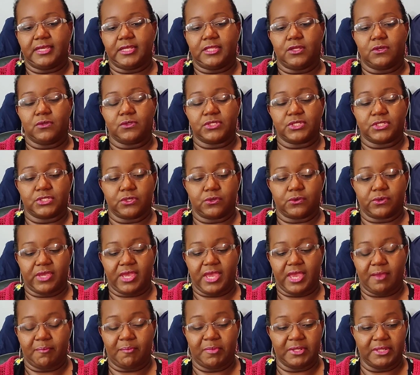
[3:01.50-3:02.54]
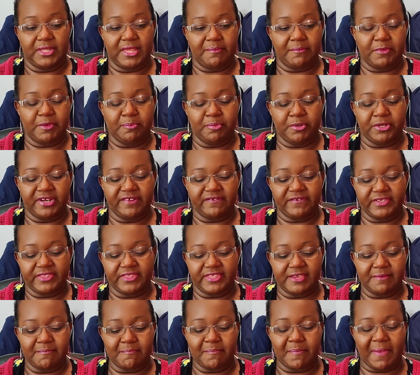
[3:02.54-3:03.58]
it closes okay. But let me put
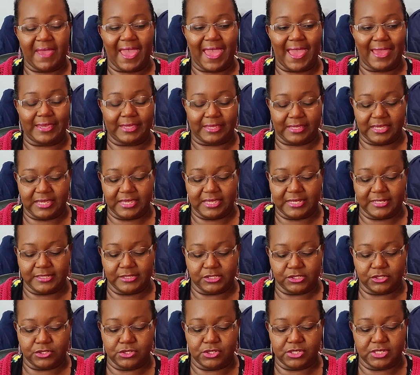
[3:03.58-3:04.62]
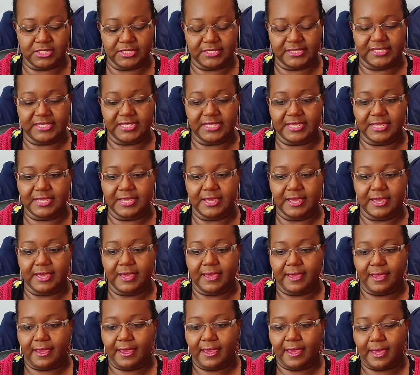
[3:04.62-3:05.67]
everything back in so you can see
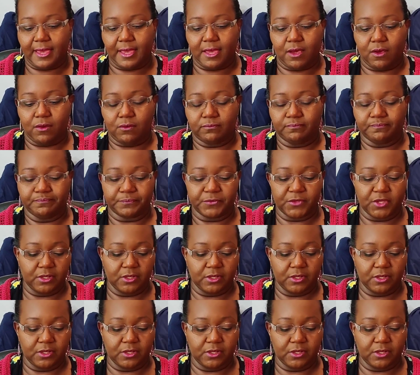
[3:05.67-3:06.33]
how